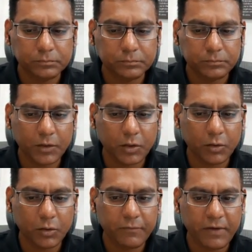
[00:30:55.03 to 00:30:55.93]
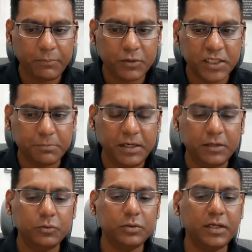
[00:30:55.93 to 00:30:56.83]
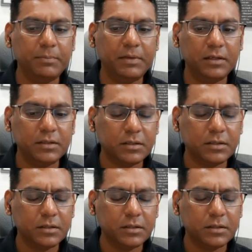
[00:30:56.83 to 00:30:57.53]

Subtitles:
Okay, 5.6 million to 3 millions.